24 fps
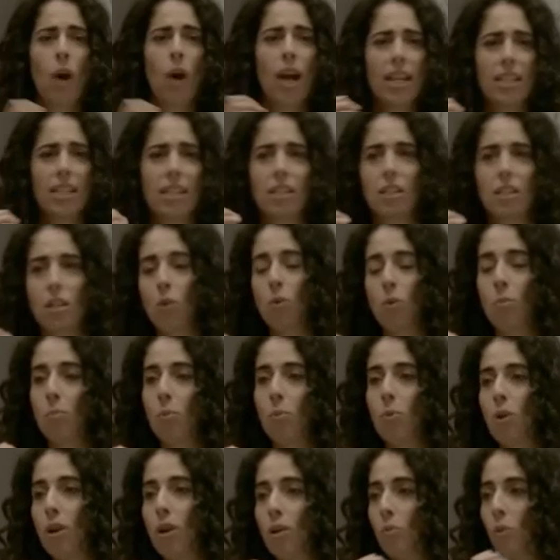Why is it so
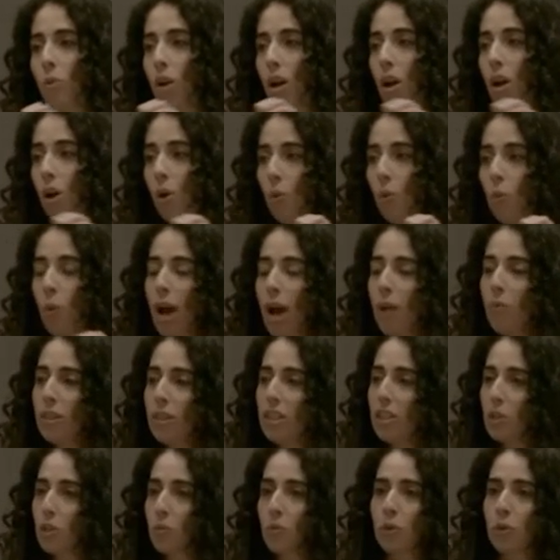important? Why
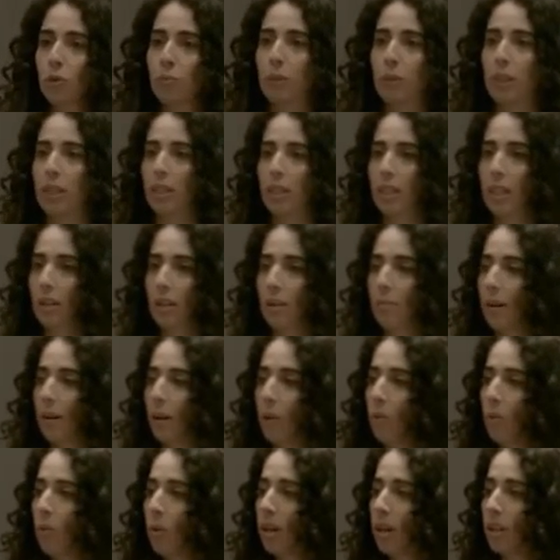would this rule be in here
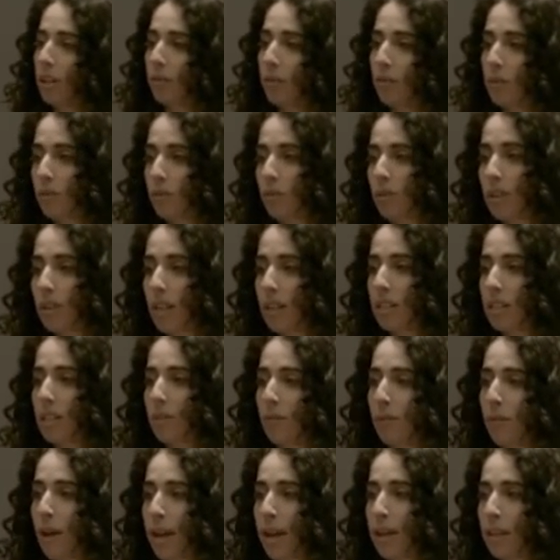about where you've
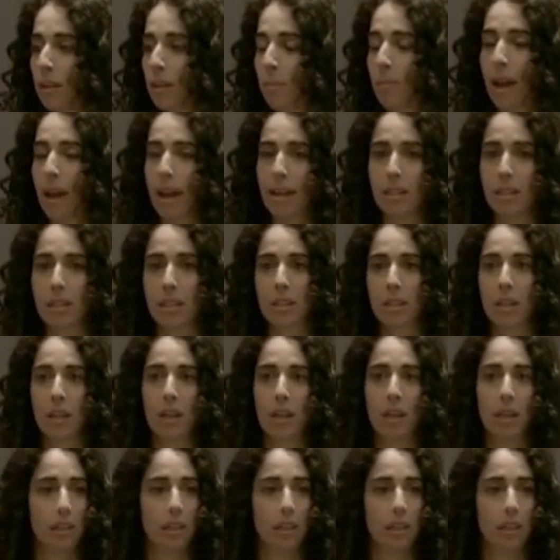testified in the past,